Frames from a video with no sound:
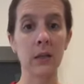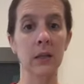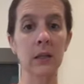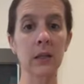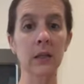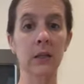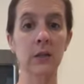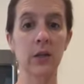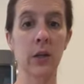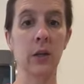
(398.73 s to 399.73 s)
Did
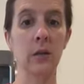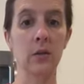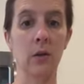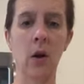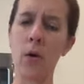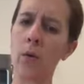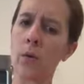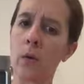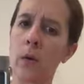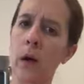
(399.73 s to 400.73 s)
Lily's change? Oh,